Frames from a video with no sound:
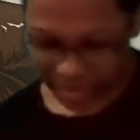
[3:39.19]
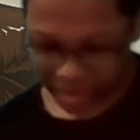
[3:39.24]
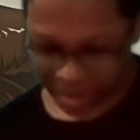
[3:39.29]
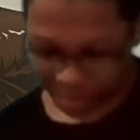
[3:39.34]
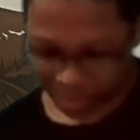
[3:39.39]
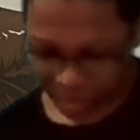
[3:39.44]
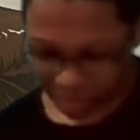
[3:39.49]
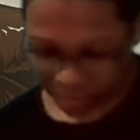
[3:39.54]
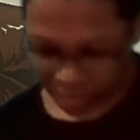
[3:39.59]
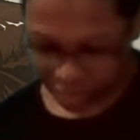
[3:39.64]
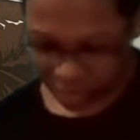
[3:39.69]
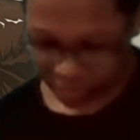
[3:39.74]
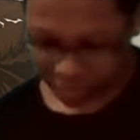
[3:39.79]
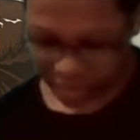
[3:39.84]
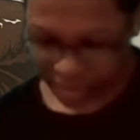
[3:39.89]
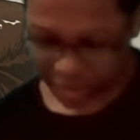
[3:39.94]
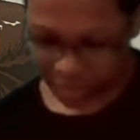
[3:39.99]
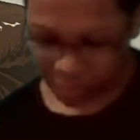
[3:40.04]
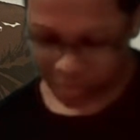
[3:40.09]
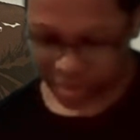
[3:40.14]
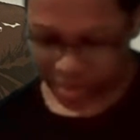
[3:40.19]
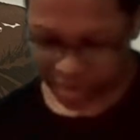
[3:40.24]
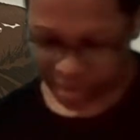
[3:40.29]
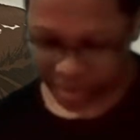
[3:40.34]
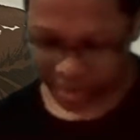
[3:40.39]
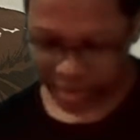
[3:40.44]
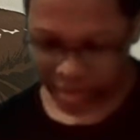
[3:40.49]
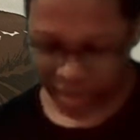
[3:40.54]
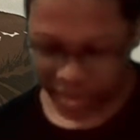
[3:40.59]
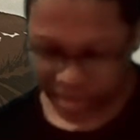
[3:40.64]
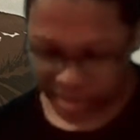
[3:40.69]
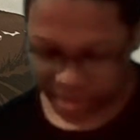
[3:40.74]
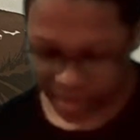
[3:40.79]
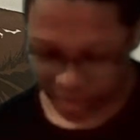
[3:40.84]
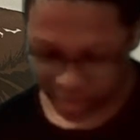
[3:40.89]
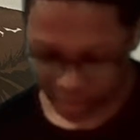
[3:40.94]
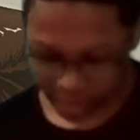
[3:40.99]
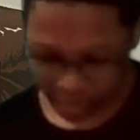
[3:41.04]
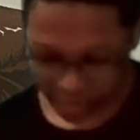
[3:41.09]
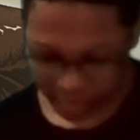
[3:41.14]
out here and see what's in the
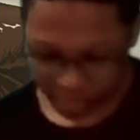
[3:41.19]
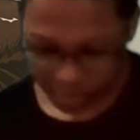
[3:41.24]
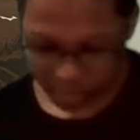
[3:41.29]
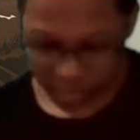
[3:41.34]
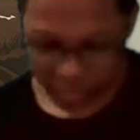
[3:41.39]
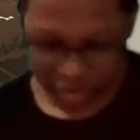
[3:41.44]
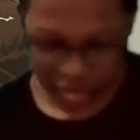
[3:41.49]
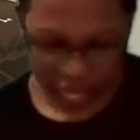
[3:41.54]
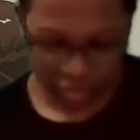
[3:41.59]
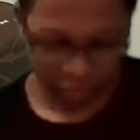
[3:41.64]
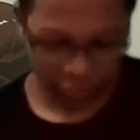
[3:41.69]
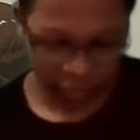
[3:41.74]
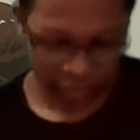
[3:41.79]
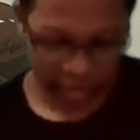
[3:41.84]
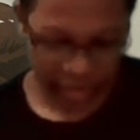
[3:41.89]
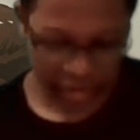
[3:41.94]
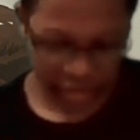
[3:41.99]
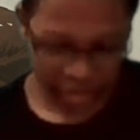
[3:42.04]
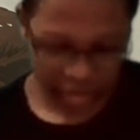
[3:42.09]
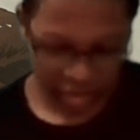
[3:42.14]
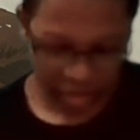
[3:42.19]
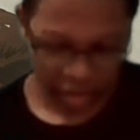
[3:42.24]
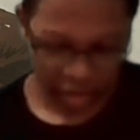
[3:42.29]
kitchen, Mr. Finch.